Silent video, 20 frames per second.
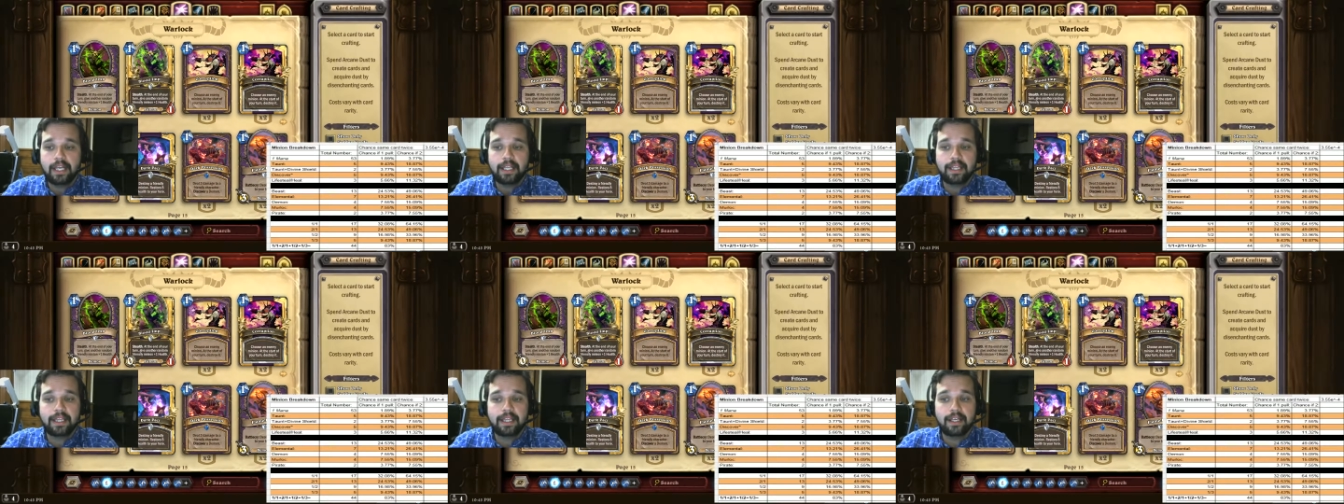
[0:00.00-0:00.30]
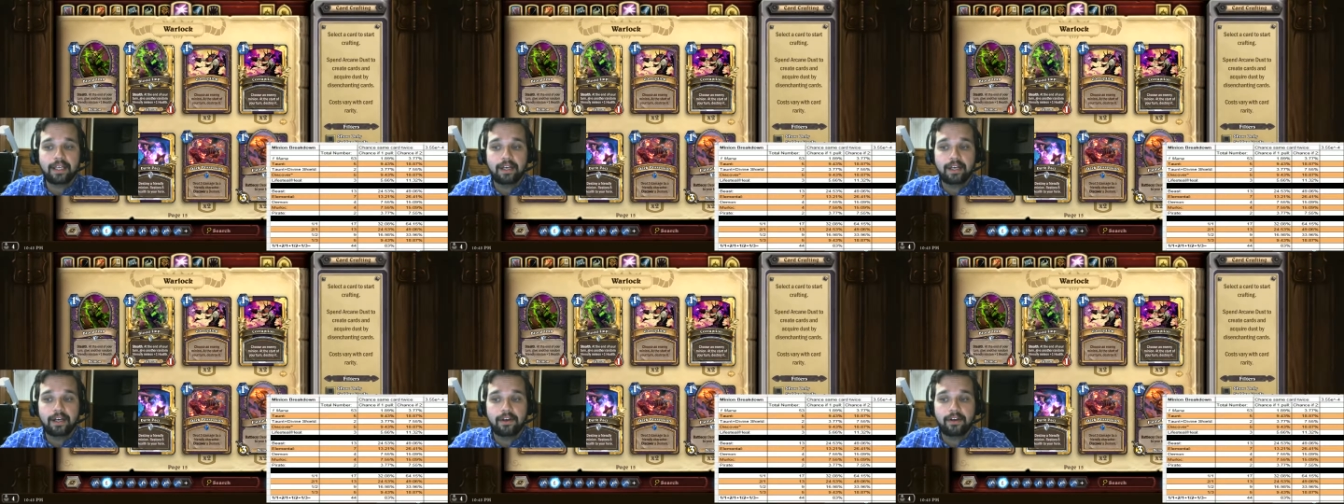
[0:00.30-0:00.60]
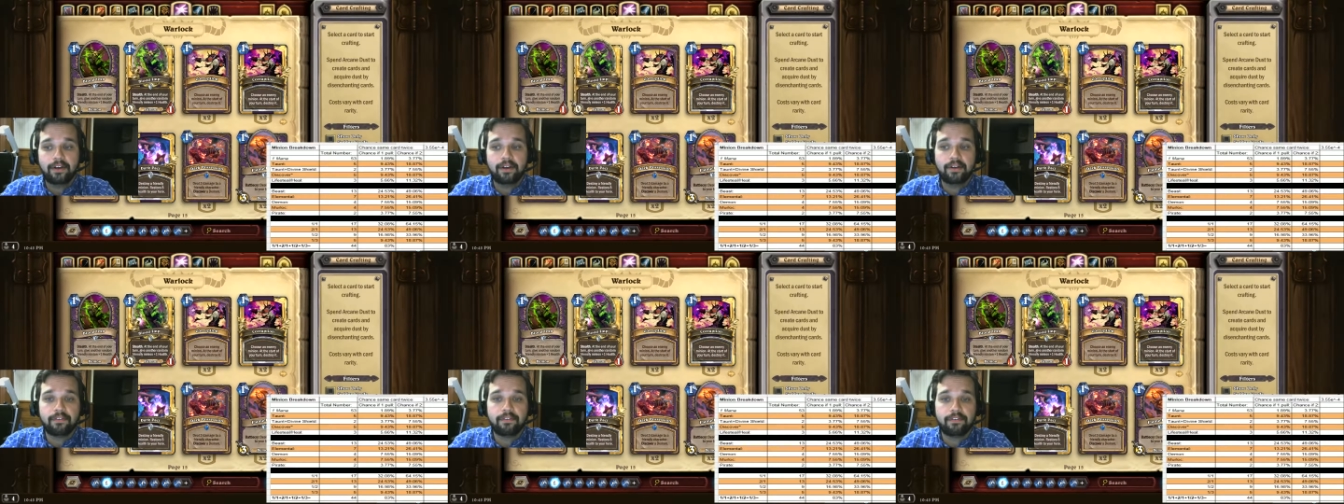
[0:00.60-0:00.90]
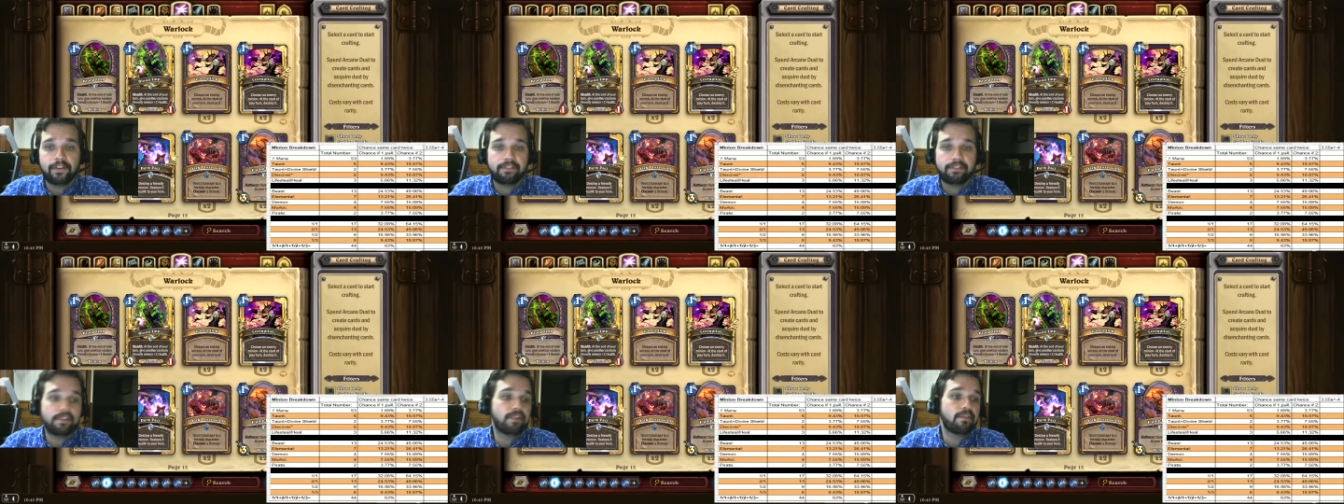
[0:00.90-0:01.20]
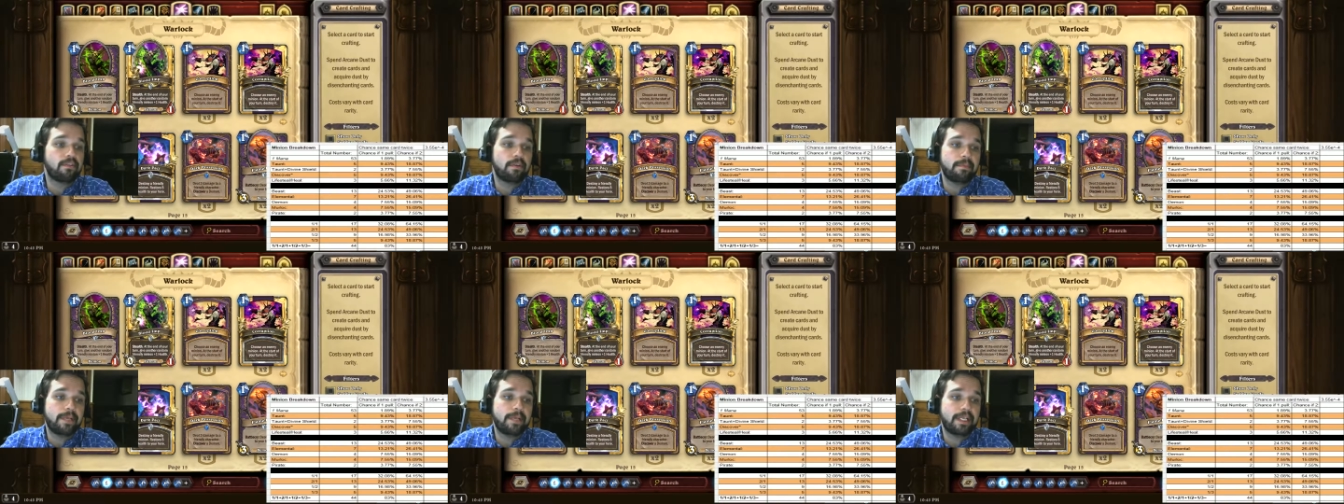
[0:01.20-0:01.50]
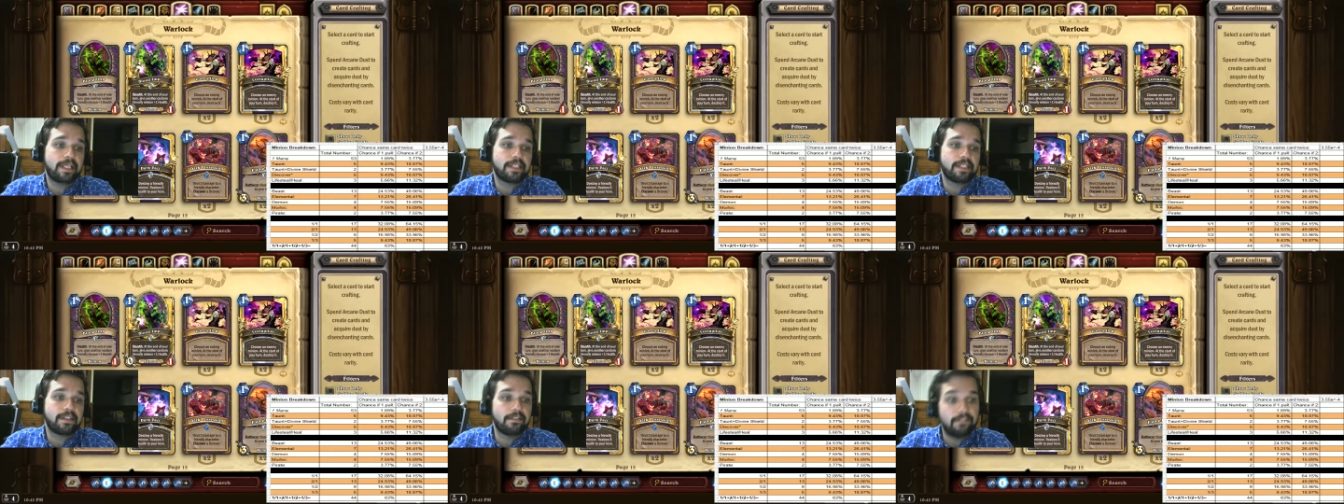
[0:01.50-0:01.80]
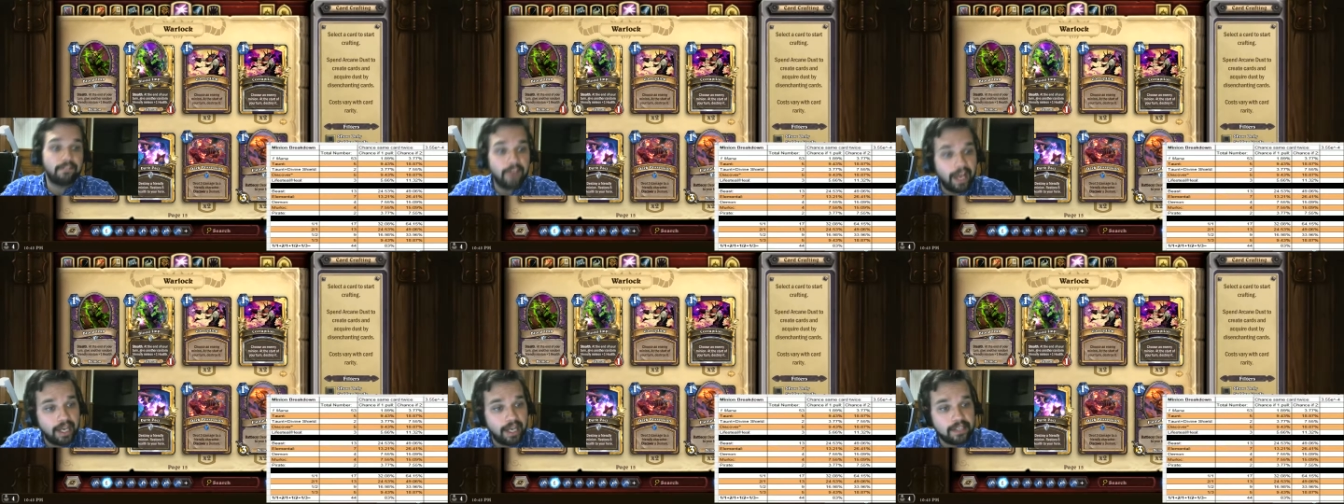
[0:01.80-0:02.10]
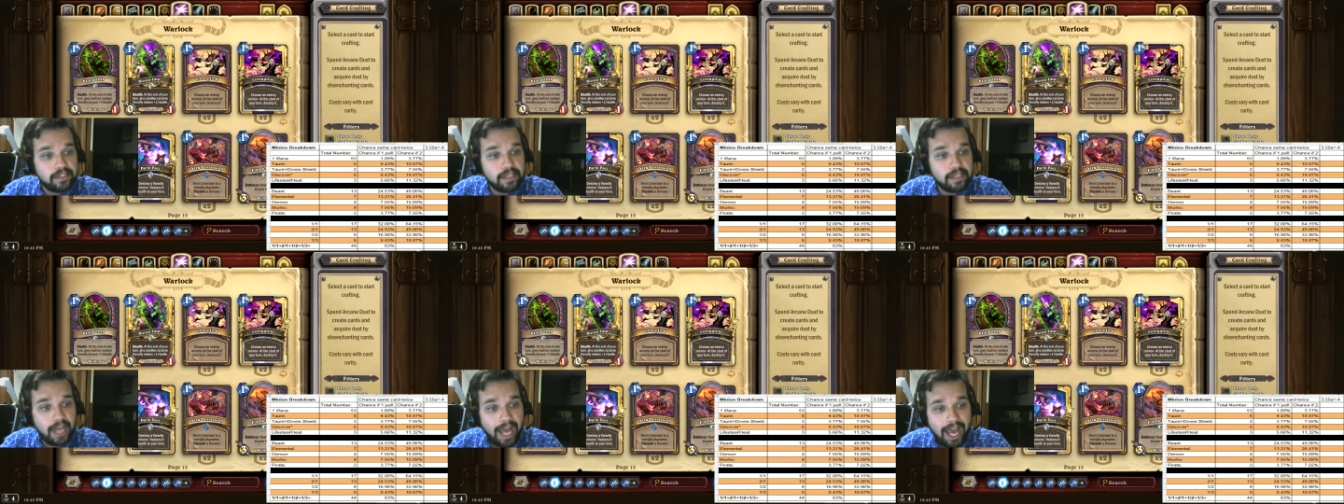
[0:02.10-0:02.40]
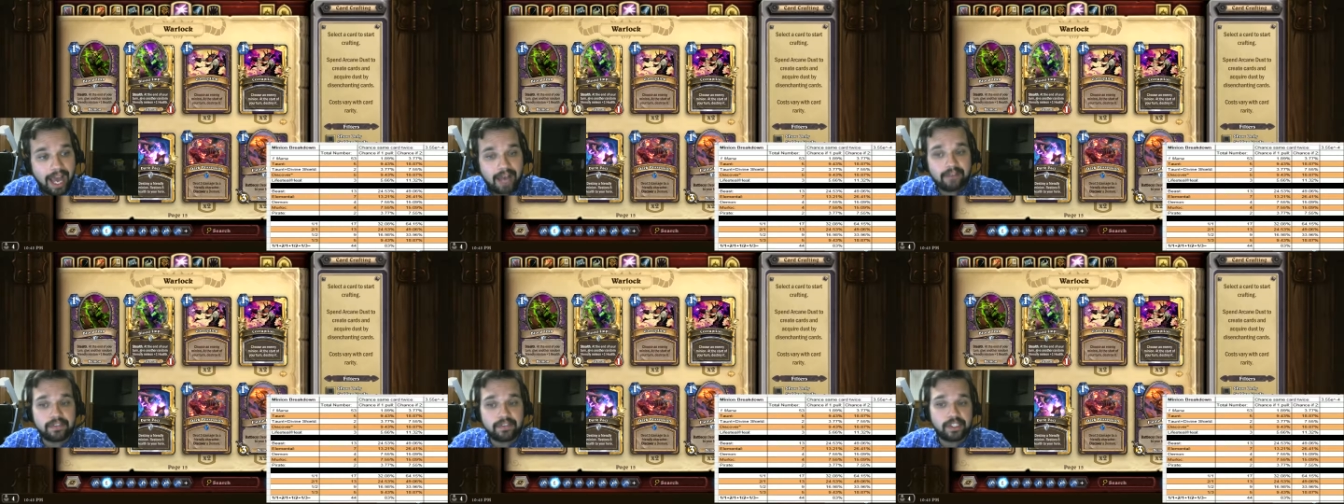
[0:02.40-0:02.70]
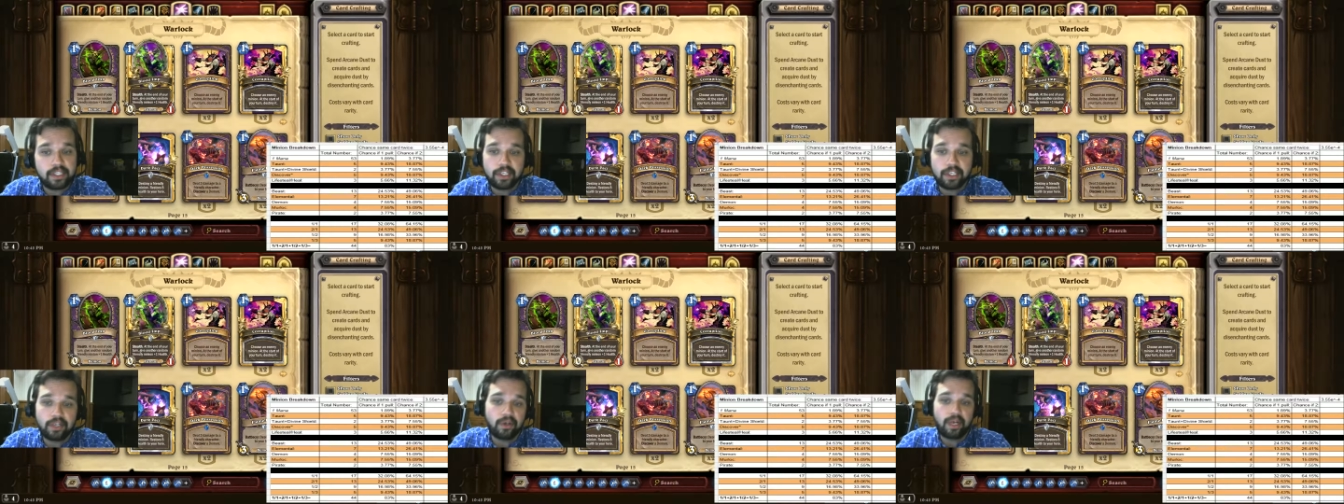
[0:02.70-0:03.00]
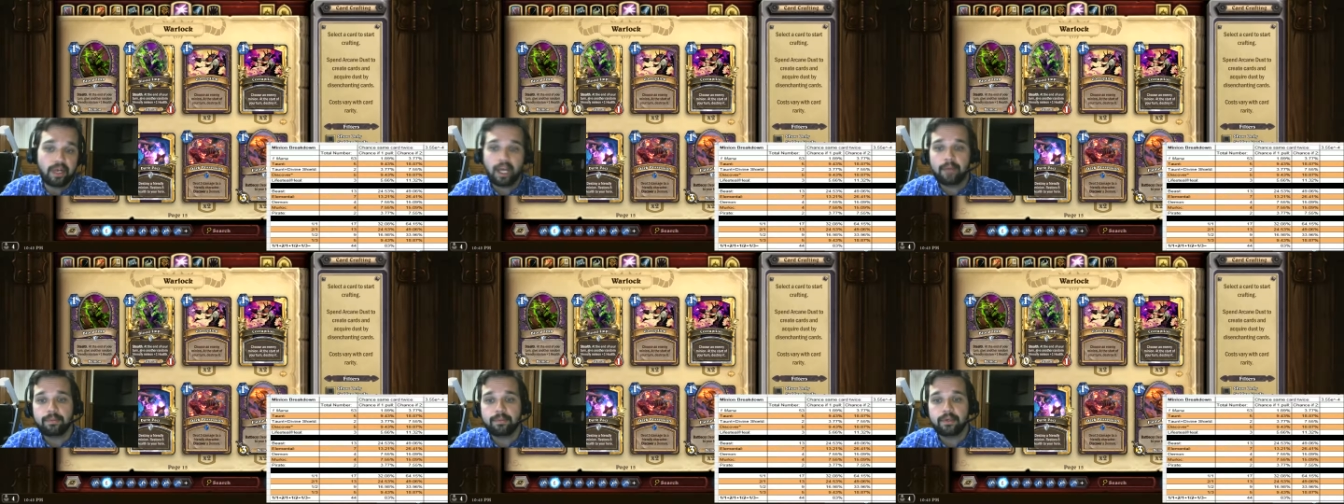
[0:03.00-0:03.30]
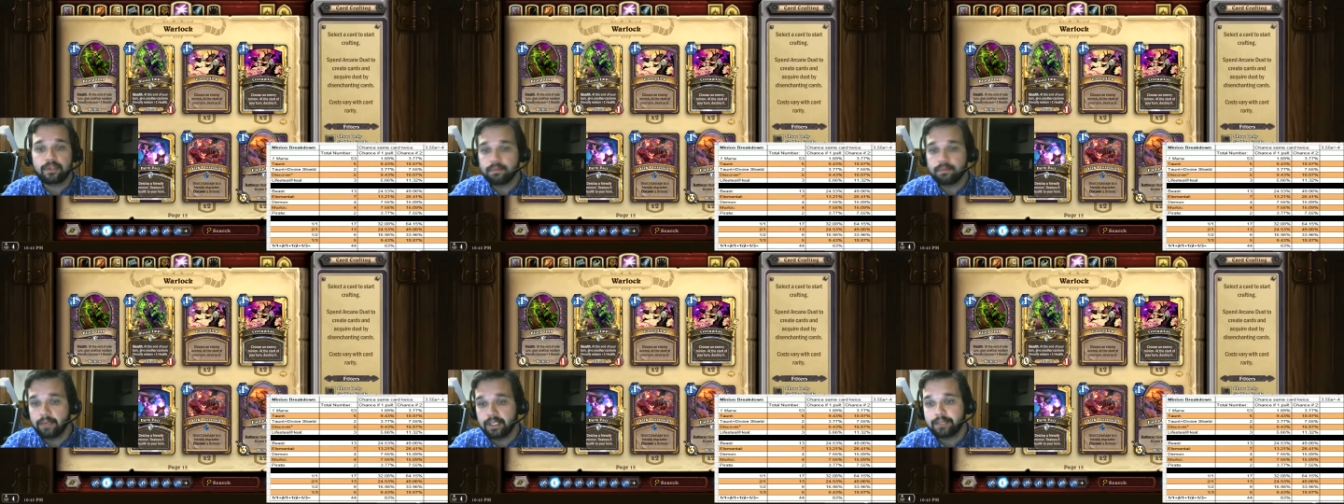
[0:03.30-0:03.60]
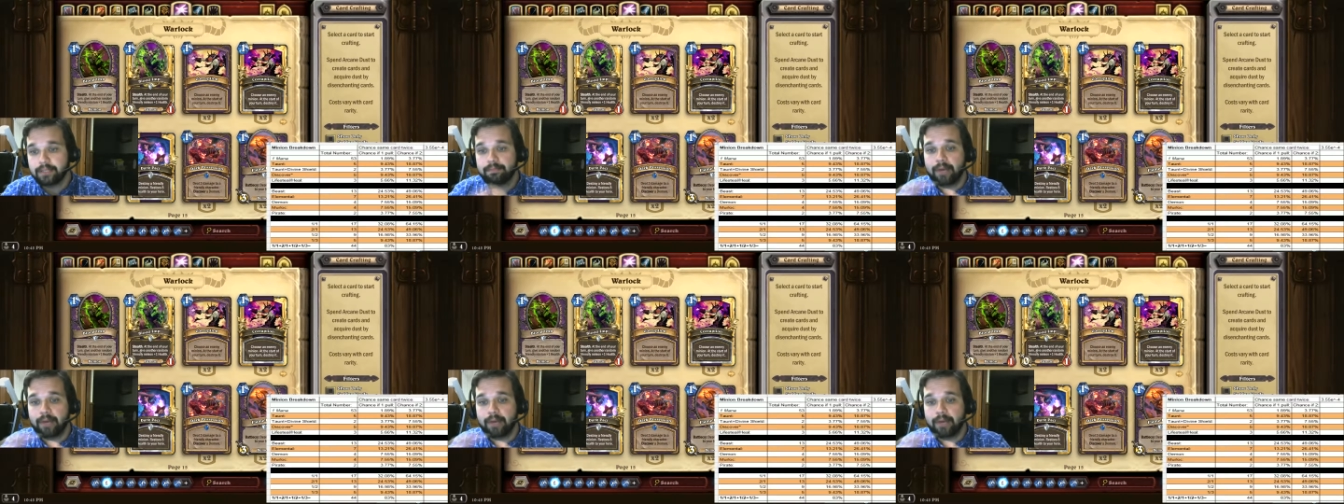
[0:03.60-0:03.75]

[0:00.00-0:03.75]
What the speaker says: The 53 minions effects obviously don't help you as much,